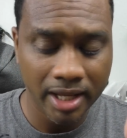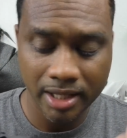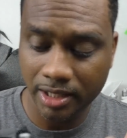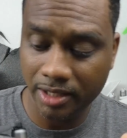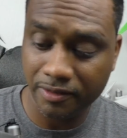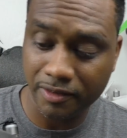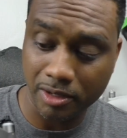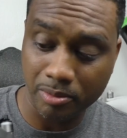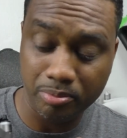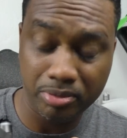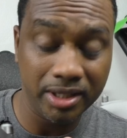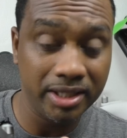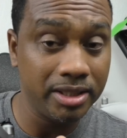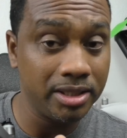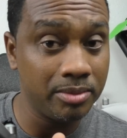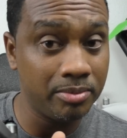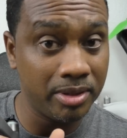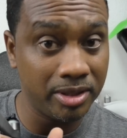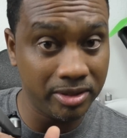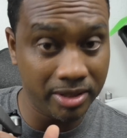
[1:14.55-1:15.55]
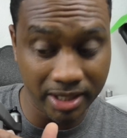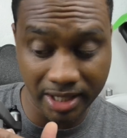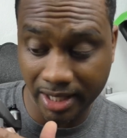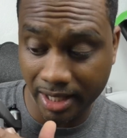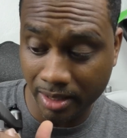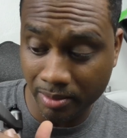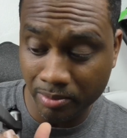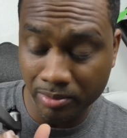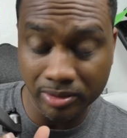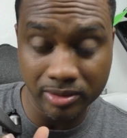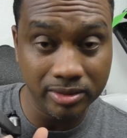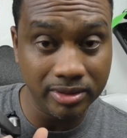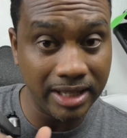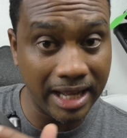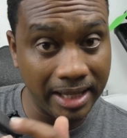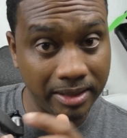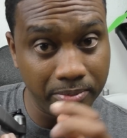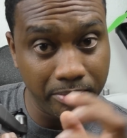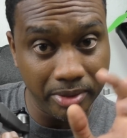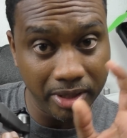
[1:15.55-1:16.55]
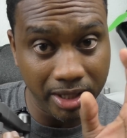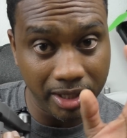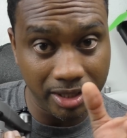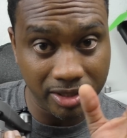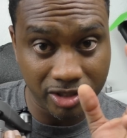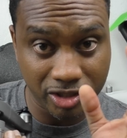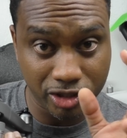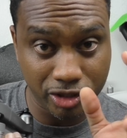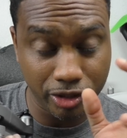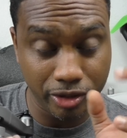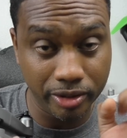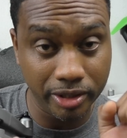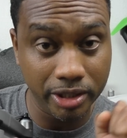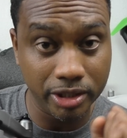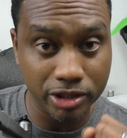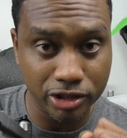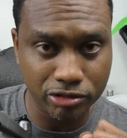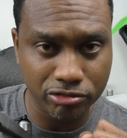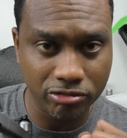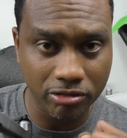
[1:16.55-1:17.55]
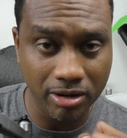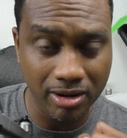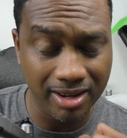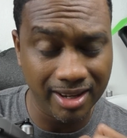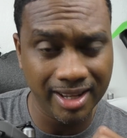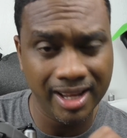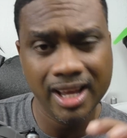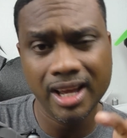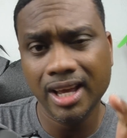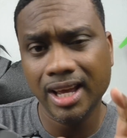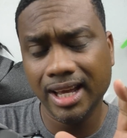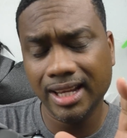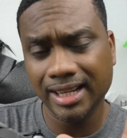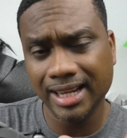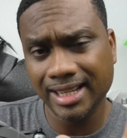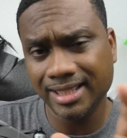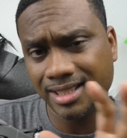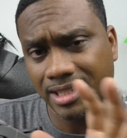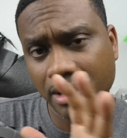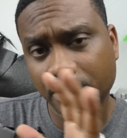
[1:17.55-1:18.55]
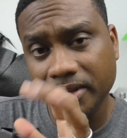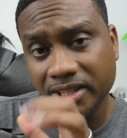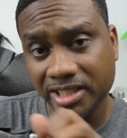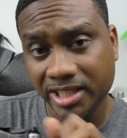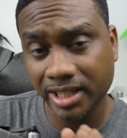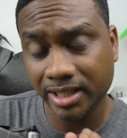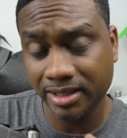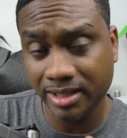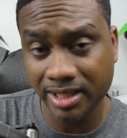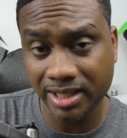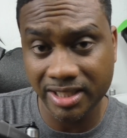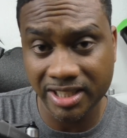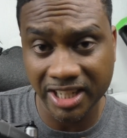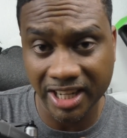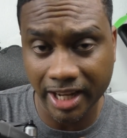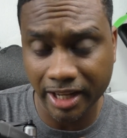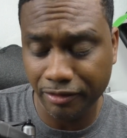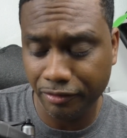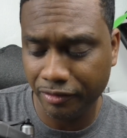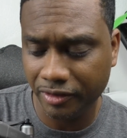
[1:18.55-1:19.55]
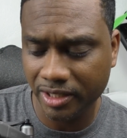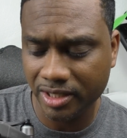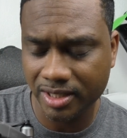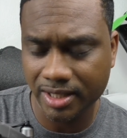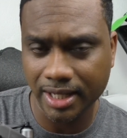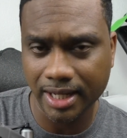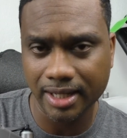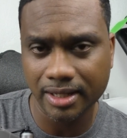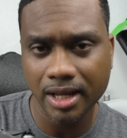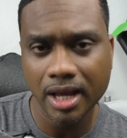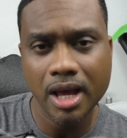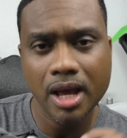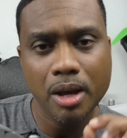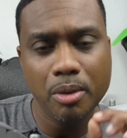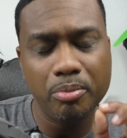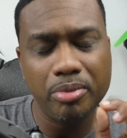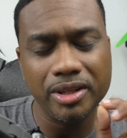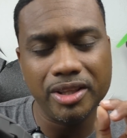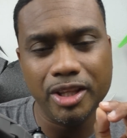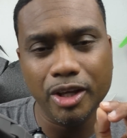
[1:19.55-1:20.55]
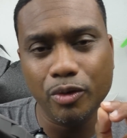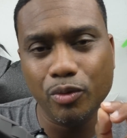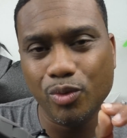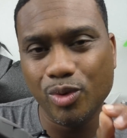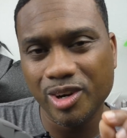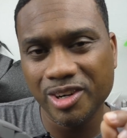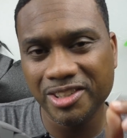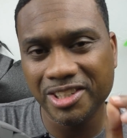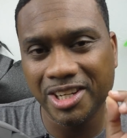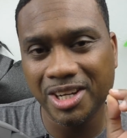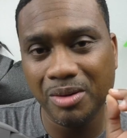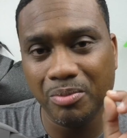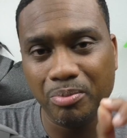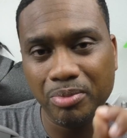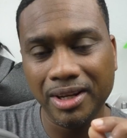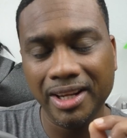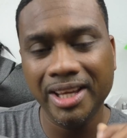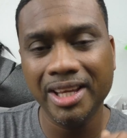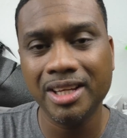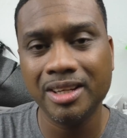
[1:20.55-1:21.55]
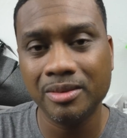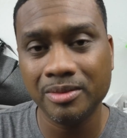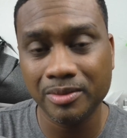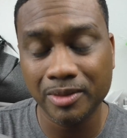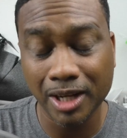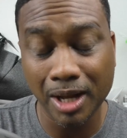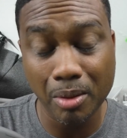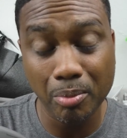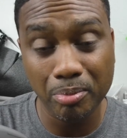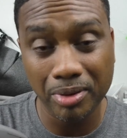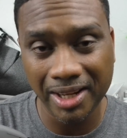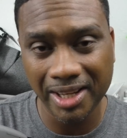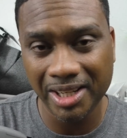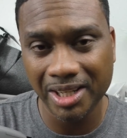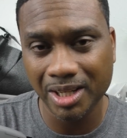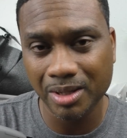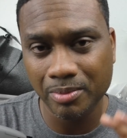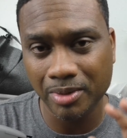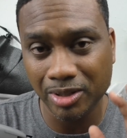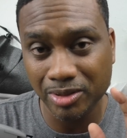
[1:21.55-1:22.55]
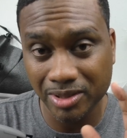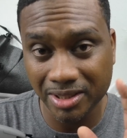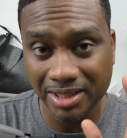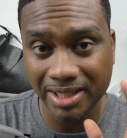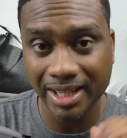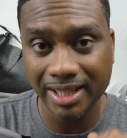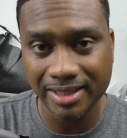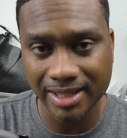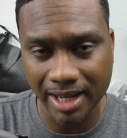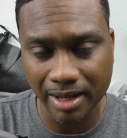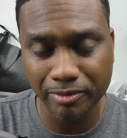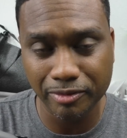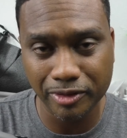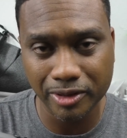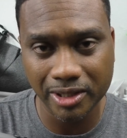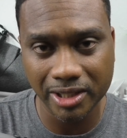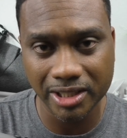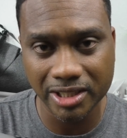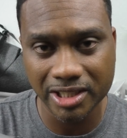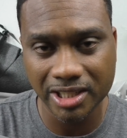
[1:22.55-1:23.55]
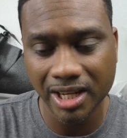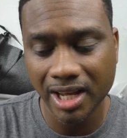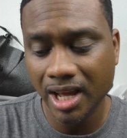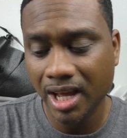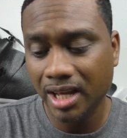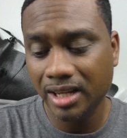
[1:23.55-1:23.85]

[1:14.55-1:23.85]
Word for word: They've complained about the gimbal not being sturdy and strong. And last time I checked DJI fixed that but they weren't complaining complaining about the daytime footage.